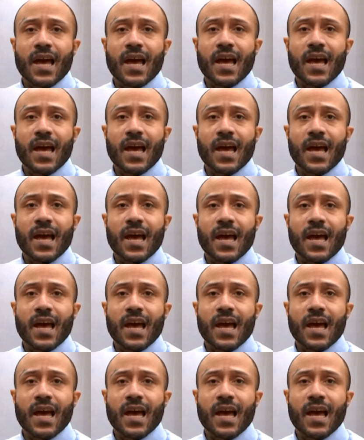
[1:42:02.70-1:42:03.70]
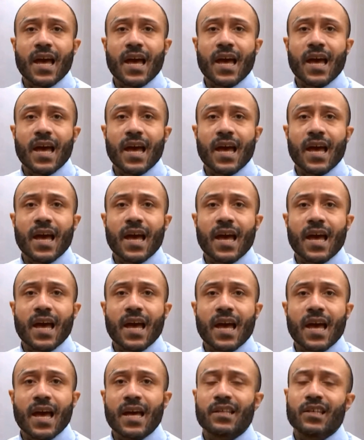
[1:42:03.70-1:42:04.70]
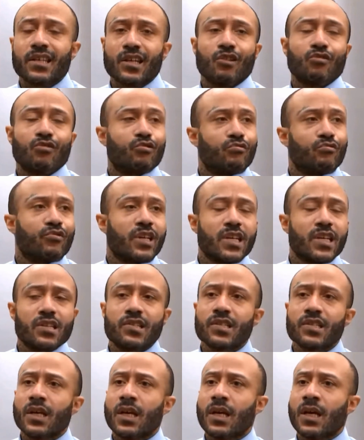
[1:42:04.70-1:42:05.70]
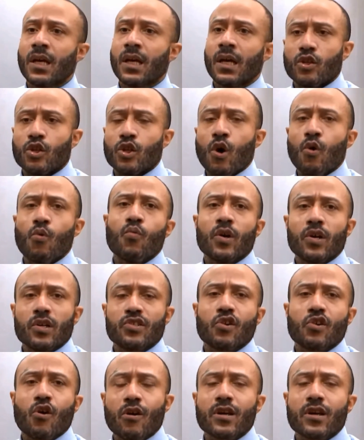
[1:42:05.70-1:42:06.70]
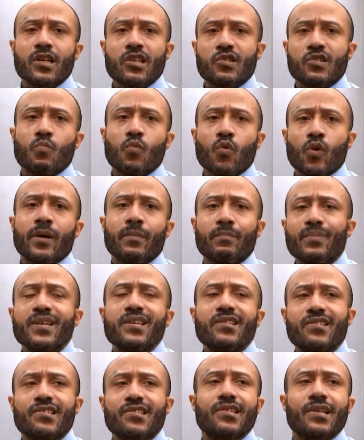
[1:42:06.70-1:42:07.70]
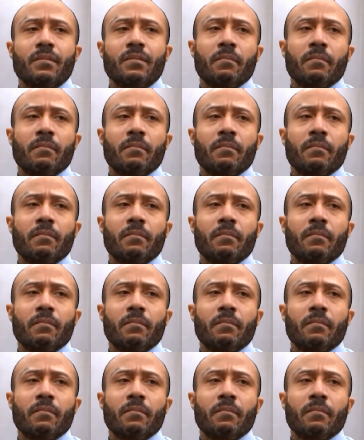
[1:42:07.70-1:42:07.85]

had to go through this, no one's heart is more in pieces than mine. So again, I go